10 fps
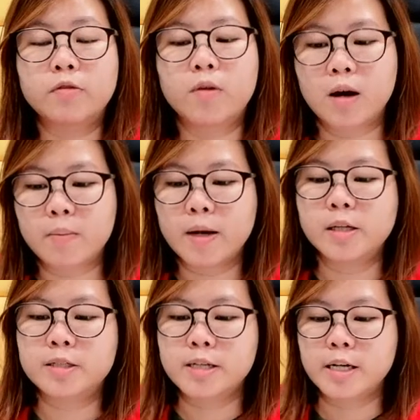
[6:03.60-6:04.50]
a
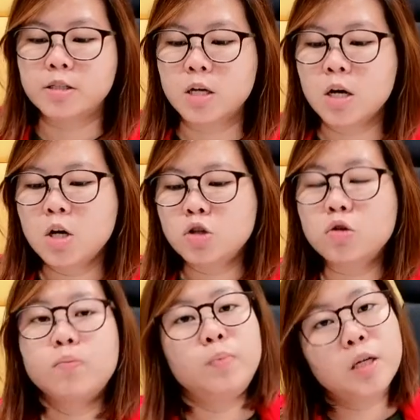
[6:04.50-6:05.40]
recommended size.
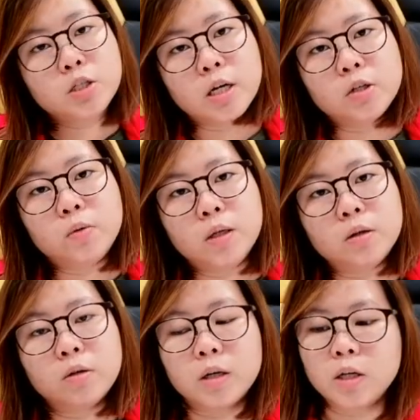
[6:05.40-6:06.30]
So be
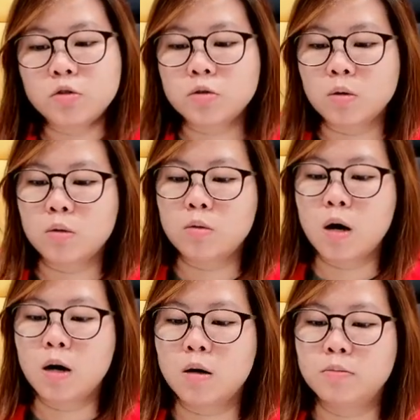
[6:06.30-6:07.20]
genuine, okay? So
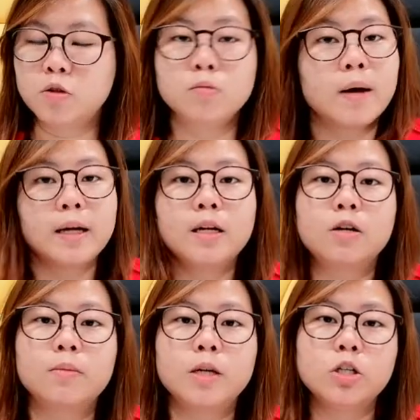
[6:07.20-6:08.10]
you might
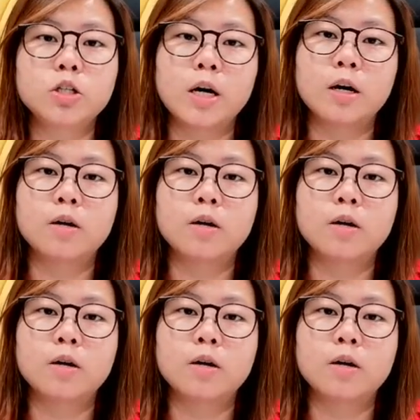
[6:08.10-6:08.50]
hear me share